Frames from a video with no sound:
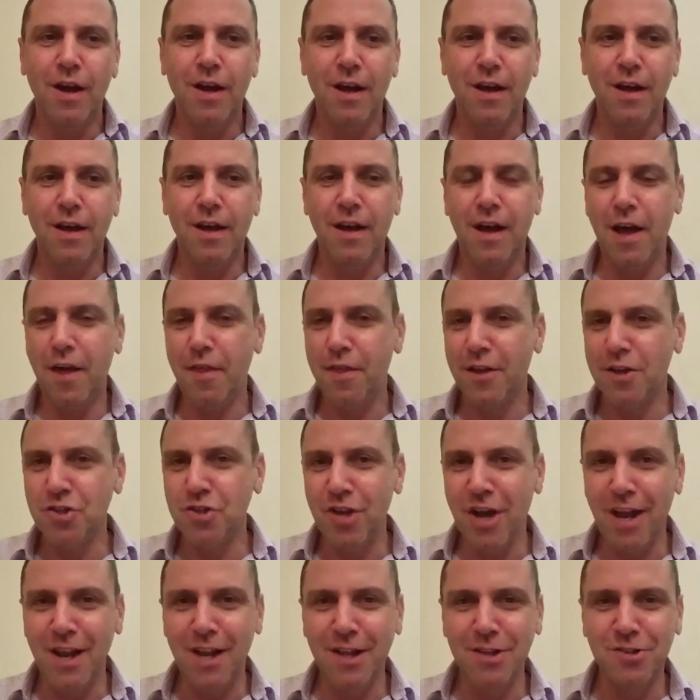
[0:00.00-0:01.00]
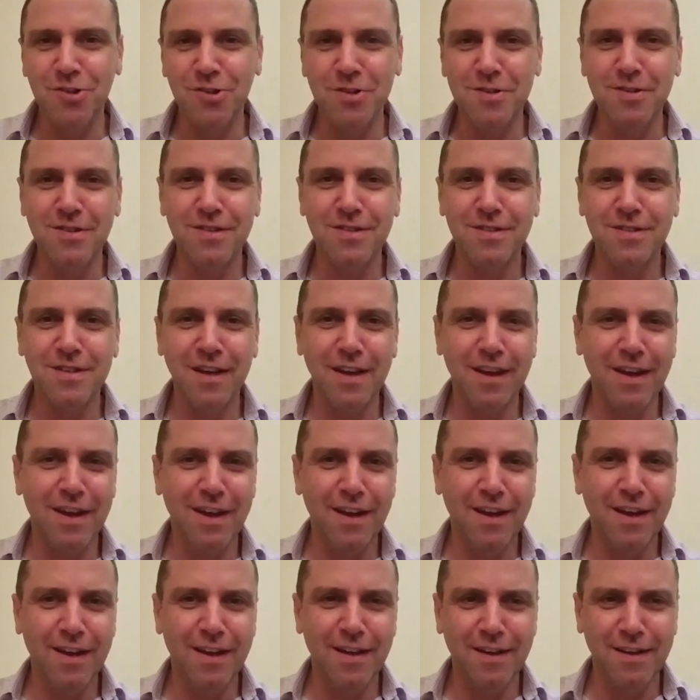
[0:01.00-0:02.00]
Other challenges,
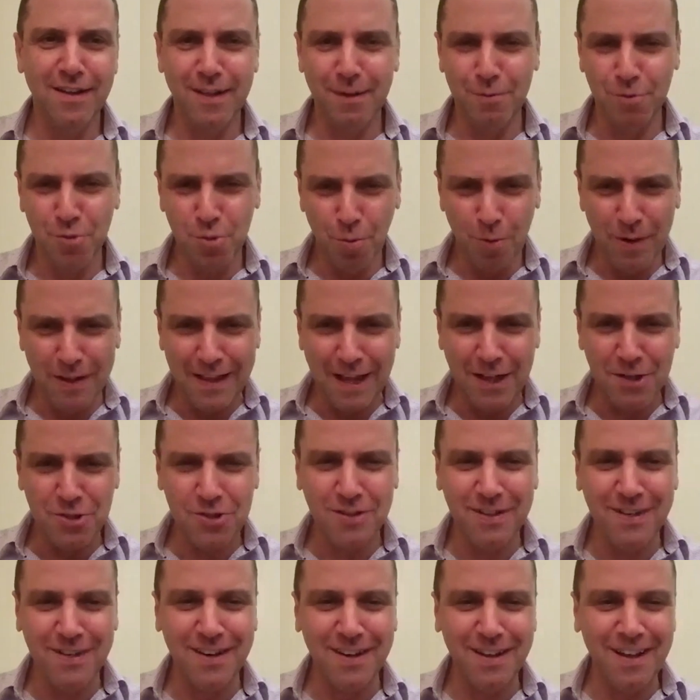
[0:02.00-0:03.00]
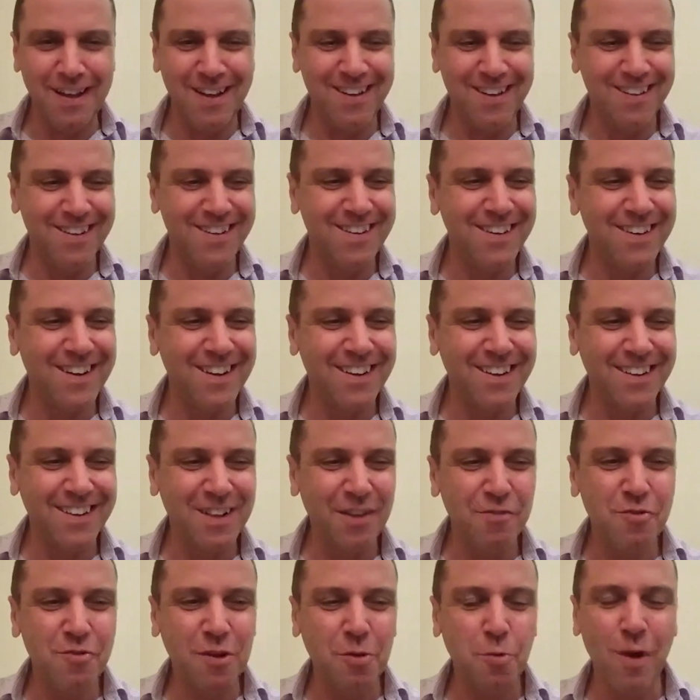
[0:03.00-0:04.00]
I'm sure we'll touch it in a
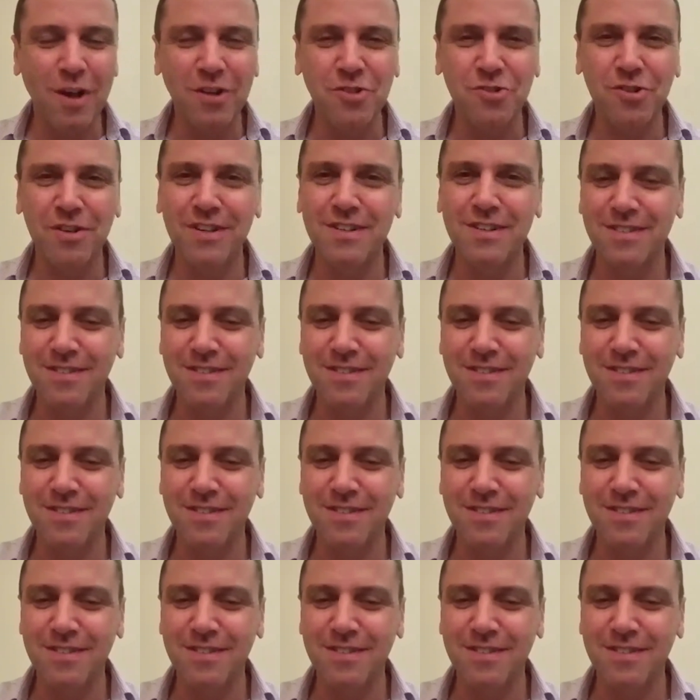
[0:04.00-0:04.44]
different question,